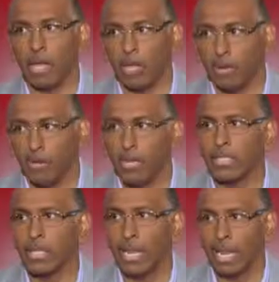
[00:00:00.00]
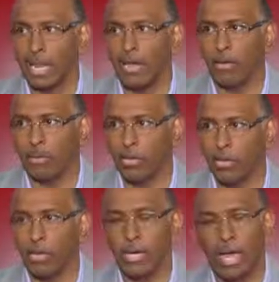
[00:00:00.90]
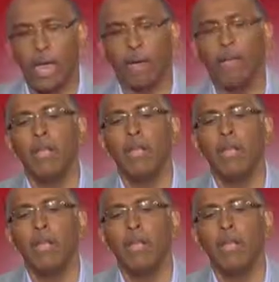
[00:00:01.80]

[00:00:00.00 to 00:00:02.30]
the president allowed him to do it. Now,